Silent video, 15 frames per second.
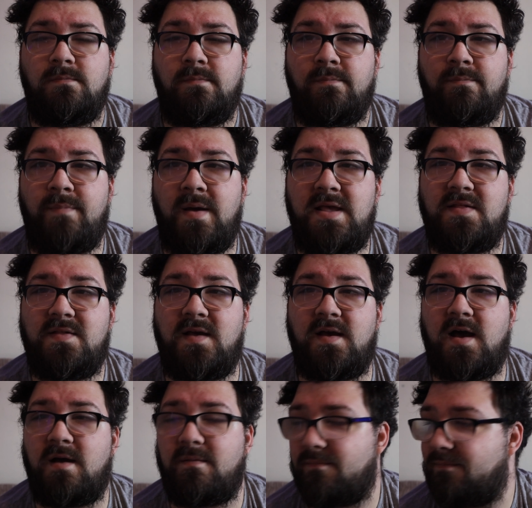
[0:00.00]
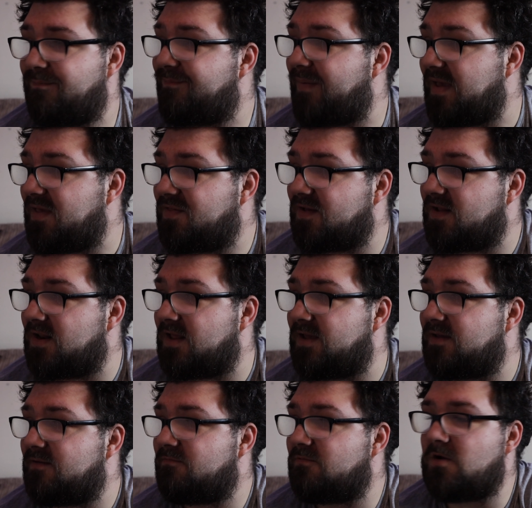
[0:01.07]
Makes it
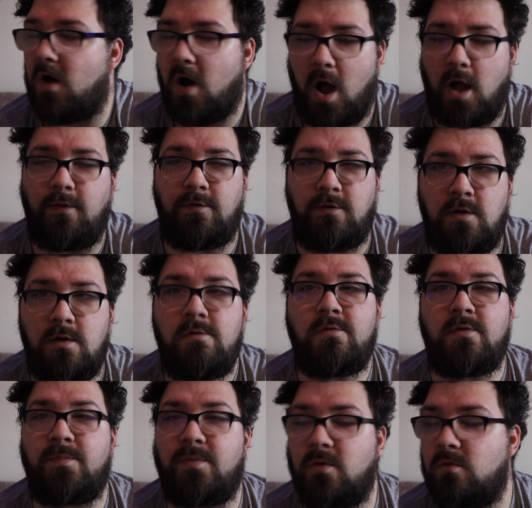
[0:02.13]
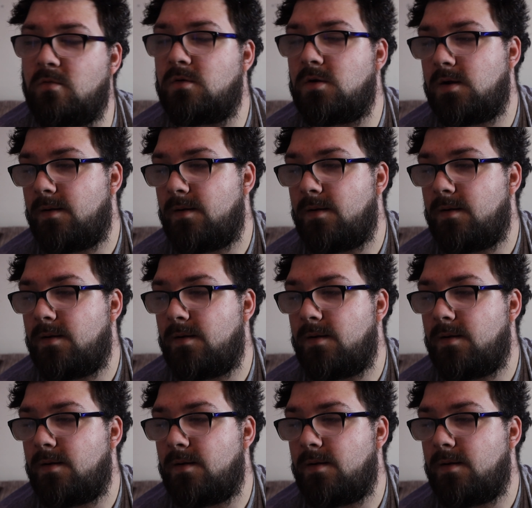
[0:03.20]
basically, well, not unusable,